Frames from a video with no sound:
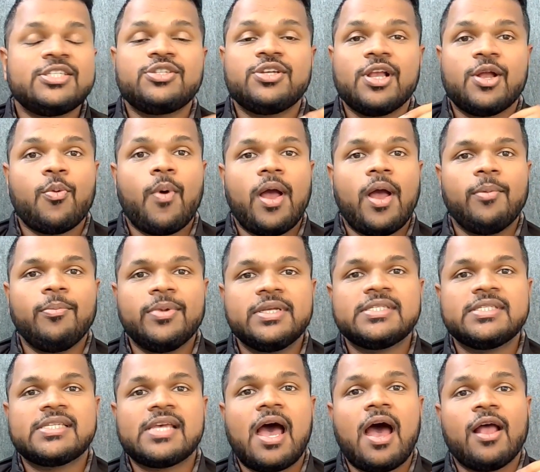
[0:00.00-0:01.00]

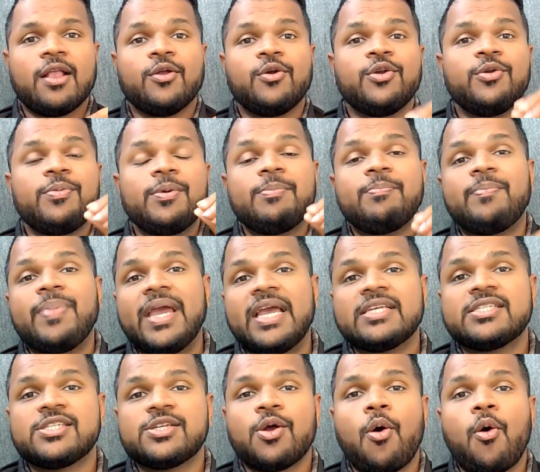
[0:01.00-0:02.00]
requirements are going to be
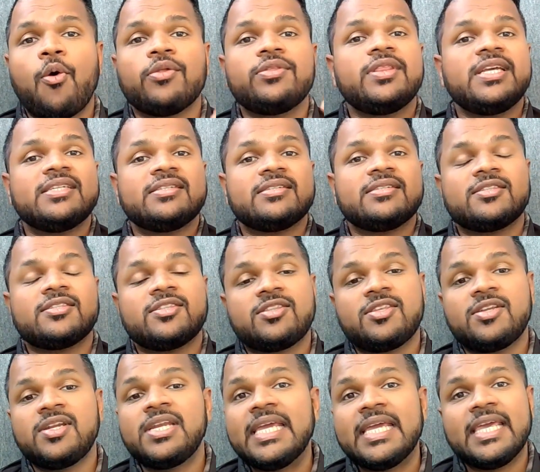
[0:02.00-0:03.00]
based on these
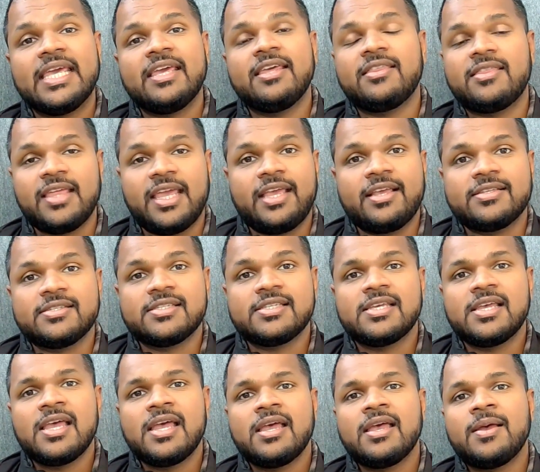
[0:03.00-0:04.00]
three key things,
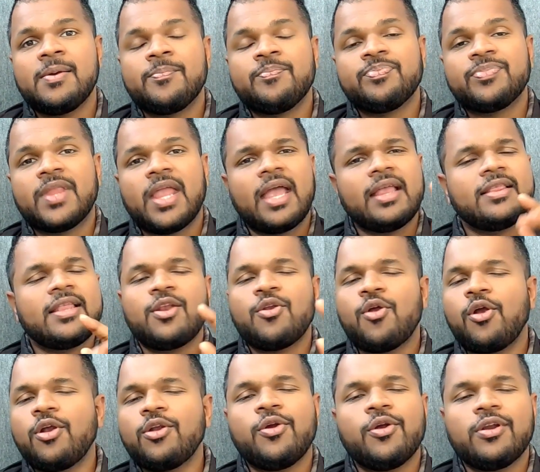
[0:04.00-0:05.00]
and they're
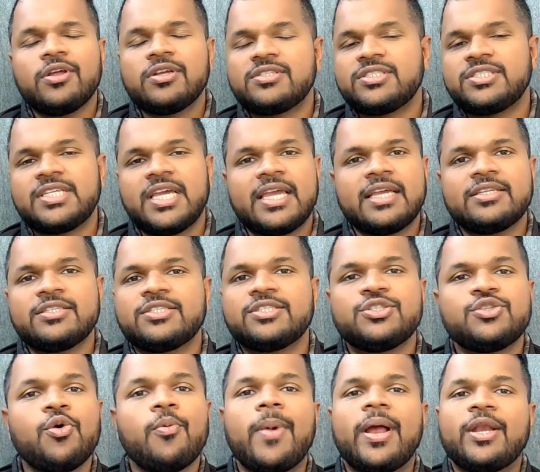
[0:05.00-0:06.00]
not going to change
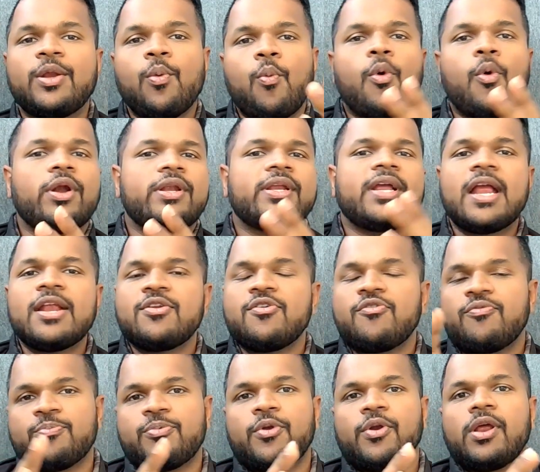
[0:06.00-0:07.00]
no matter what kind
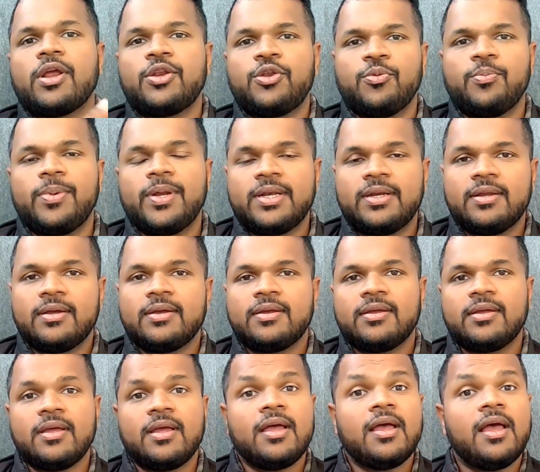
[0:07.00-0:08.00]
of product you build.
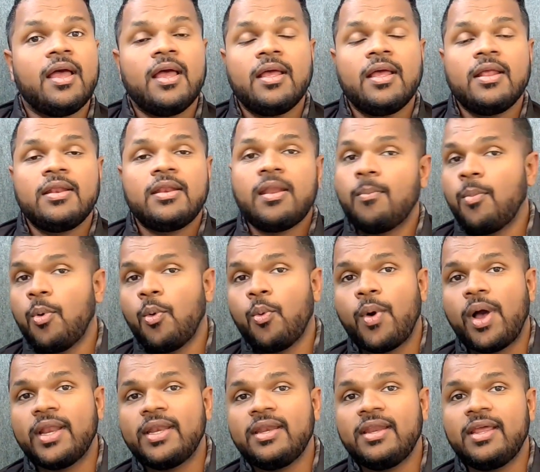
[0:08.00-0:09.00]
Number
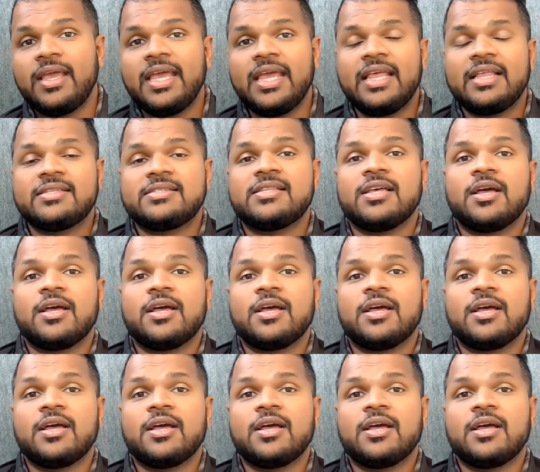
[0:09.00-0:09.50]
one is the